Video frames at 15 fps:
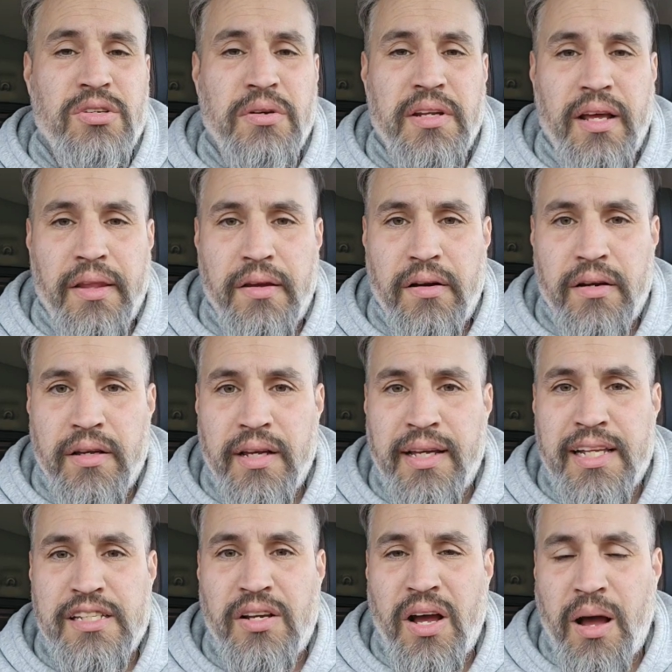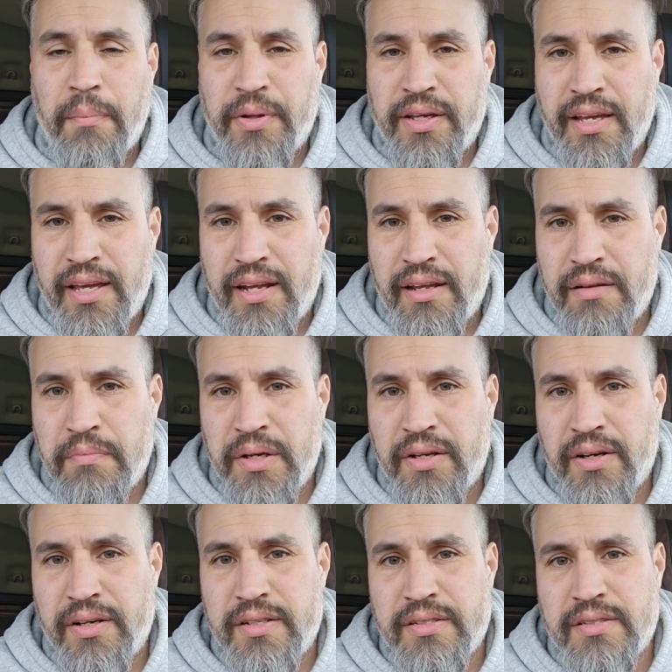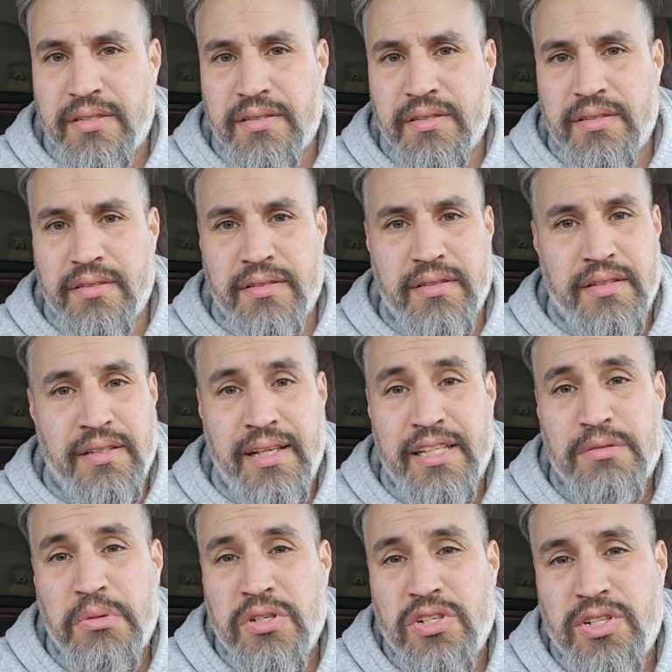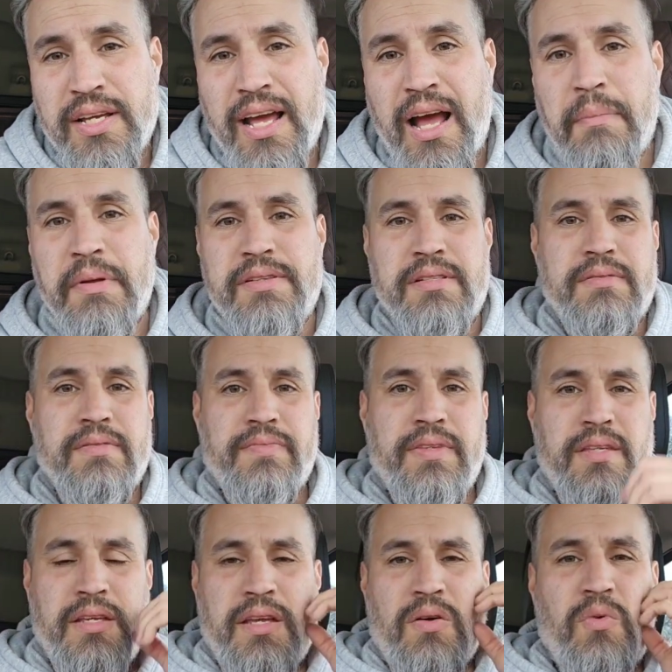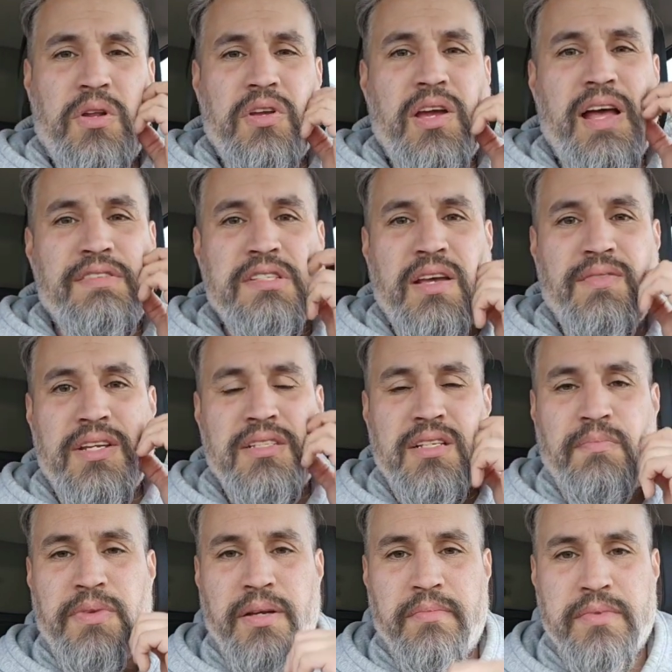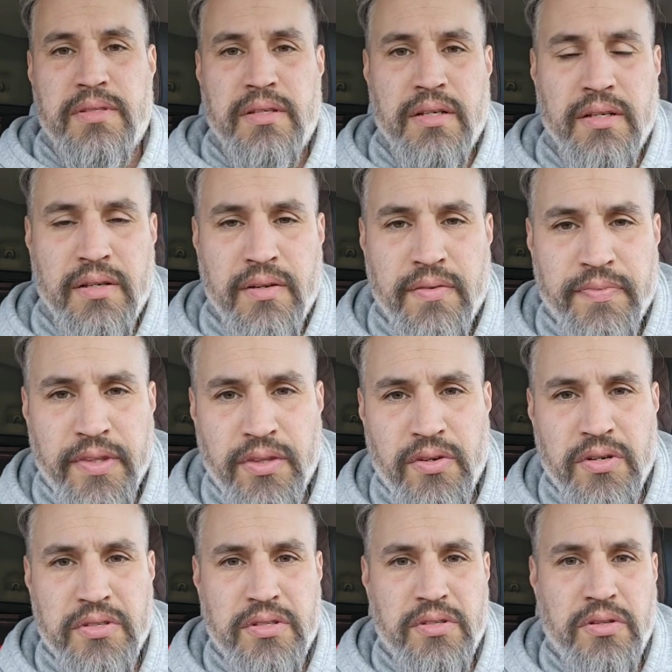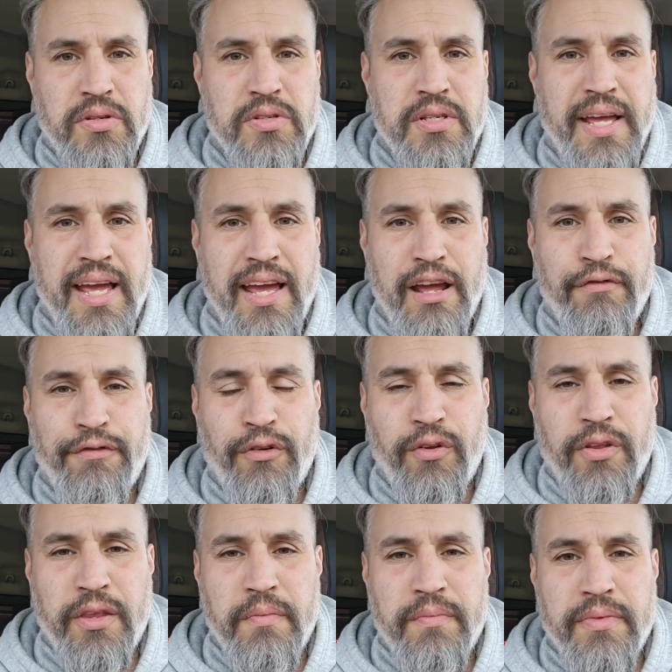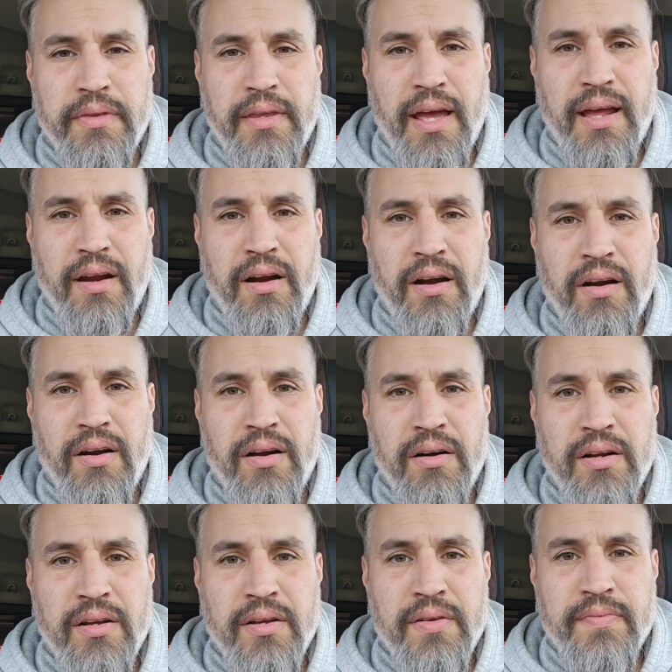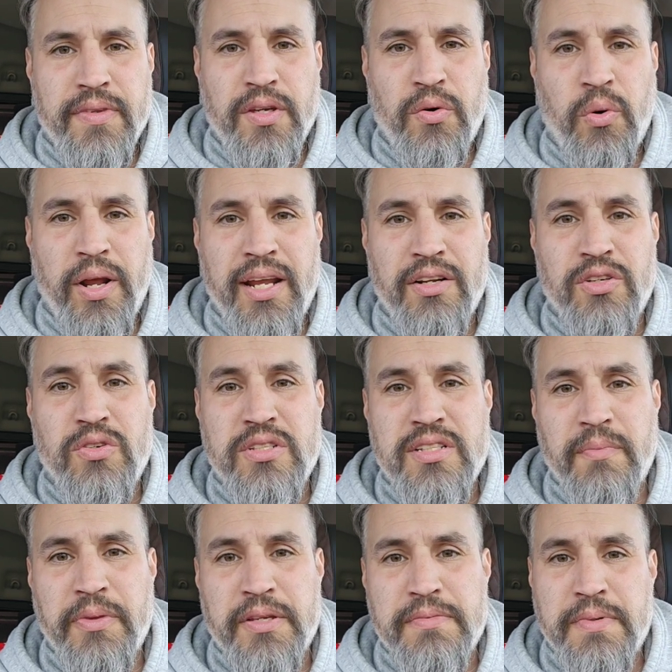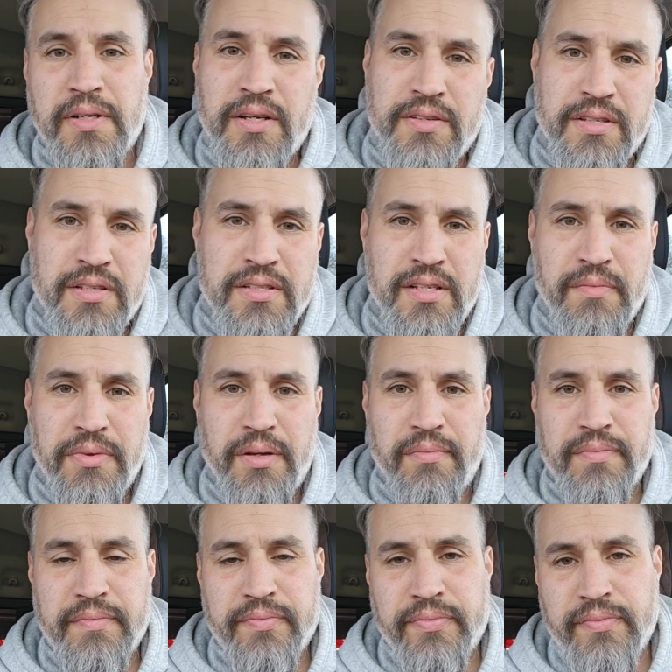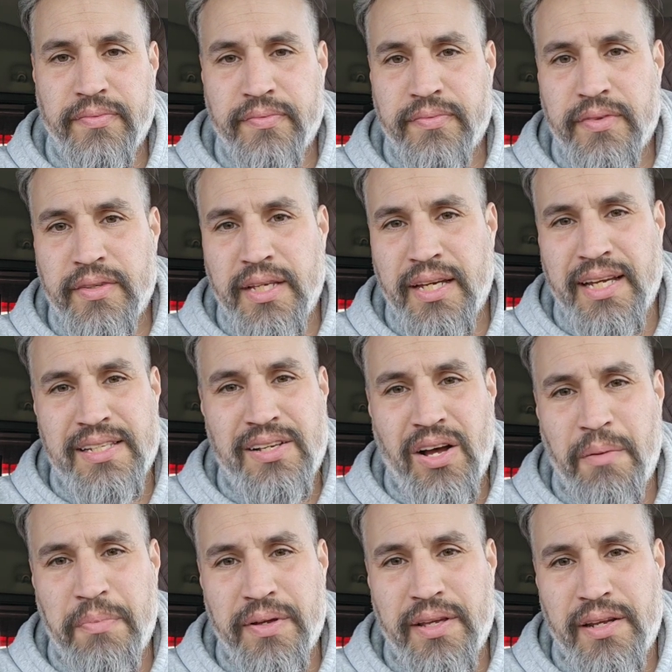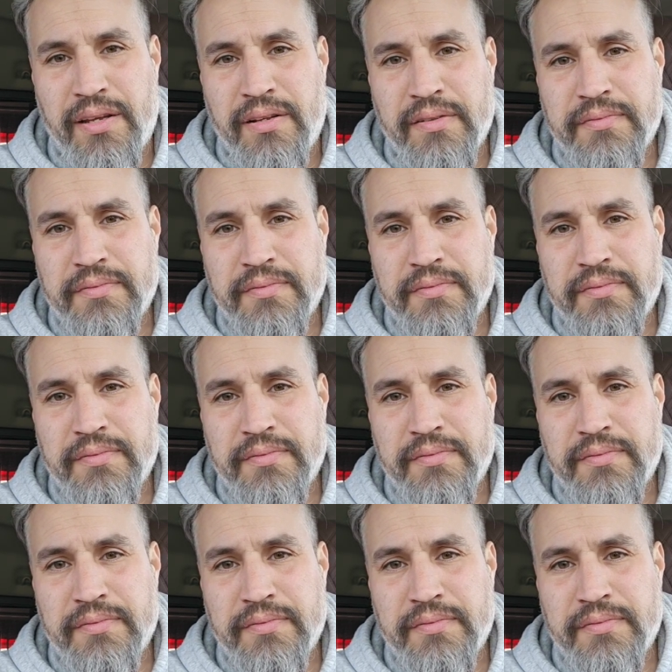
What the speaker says: to another. It gets complicated because that's what usually happens. When you have 70 symptoms, there's a handful of them that are creating new symptoms because of the symptom. It gets complicated.